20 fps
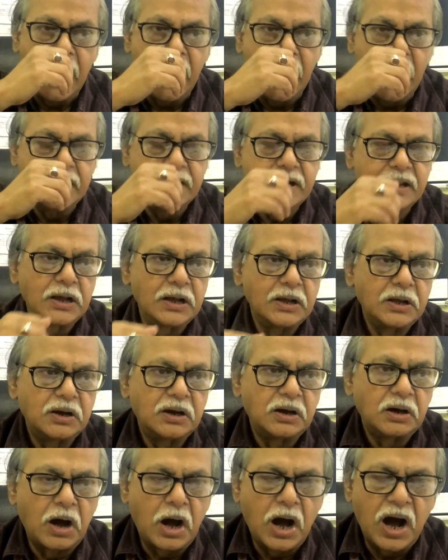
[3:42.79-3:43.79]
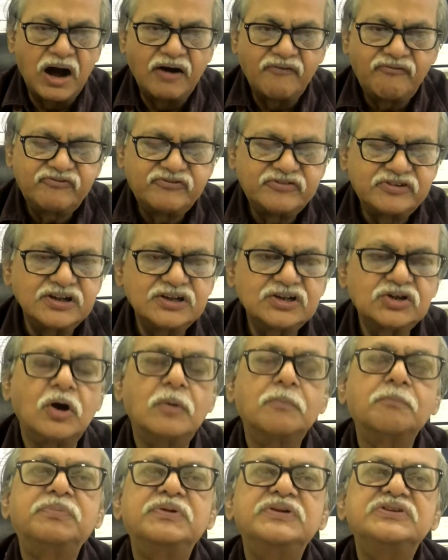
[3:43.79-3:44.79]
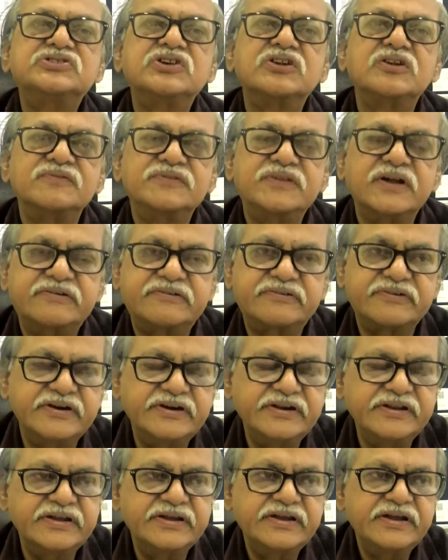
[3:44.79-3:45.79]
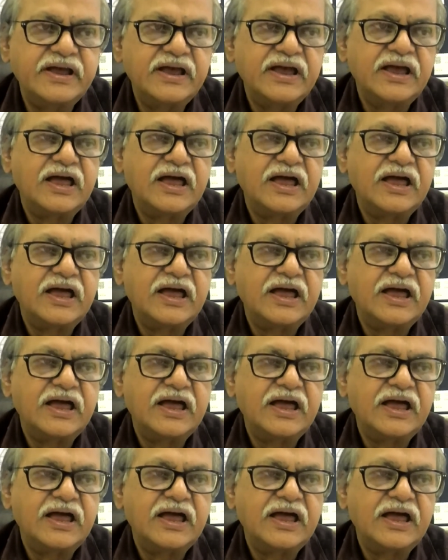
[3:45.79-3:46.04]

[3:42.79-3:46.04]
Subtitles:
And after completion of the training,